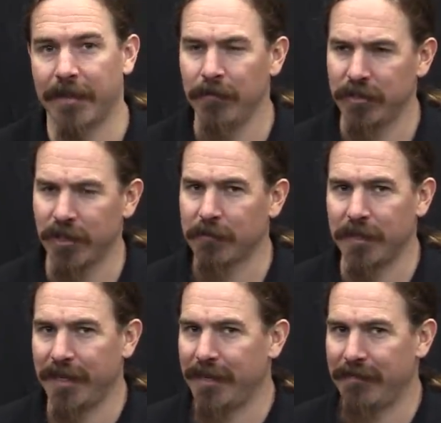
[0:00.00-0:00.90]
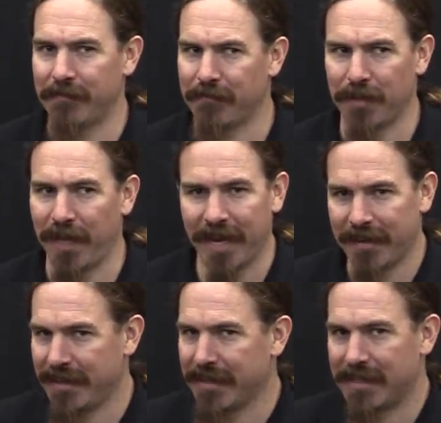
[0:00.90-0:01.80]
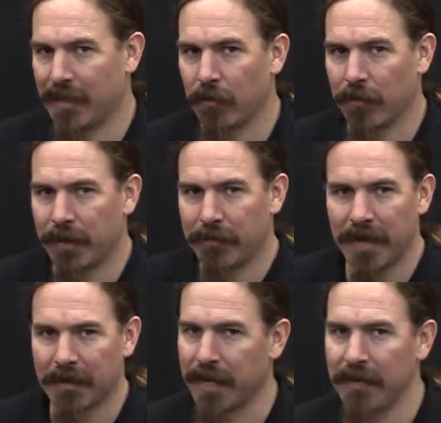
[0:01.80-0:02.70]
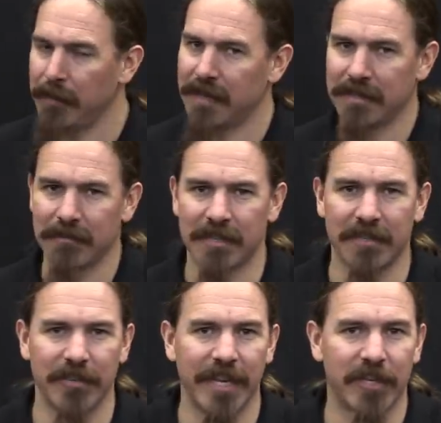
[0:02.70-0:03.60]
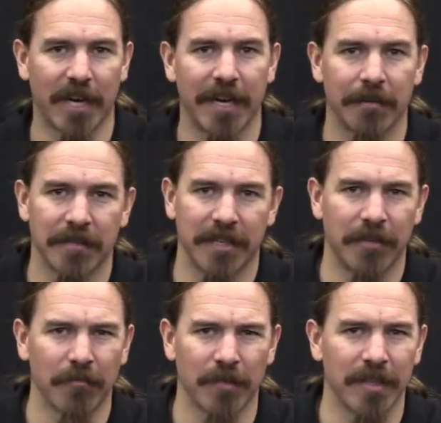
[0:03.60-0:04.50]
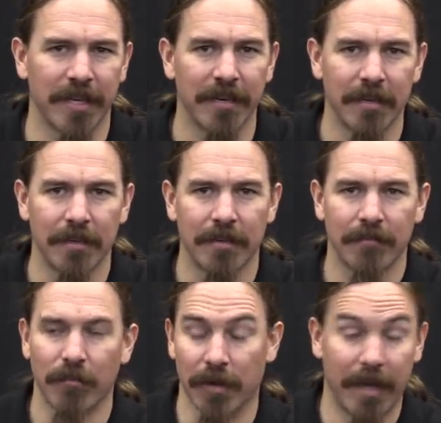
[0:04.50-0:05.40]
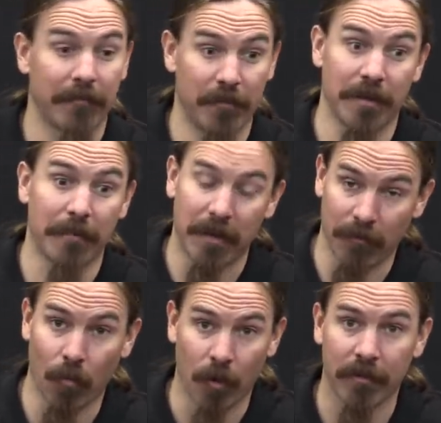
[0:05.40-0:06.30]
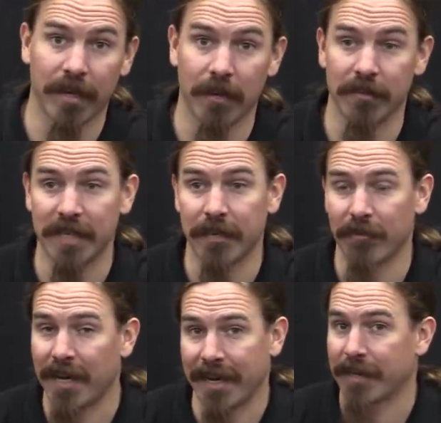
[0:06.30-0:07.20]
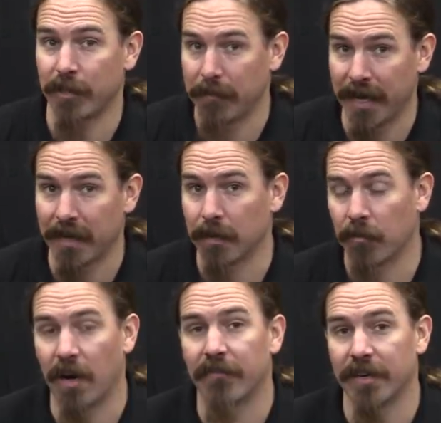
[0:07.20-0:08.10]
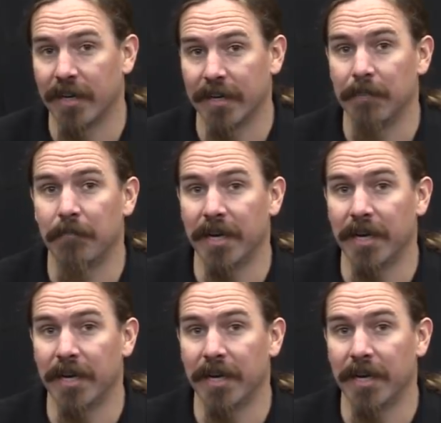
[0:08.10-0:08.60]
They don't generally plan to sell them and money because they're such niche items that you don't really, well, and for the amount of work that goes in, you're not actually making a profit on it.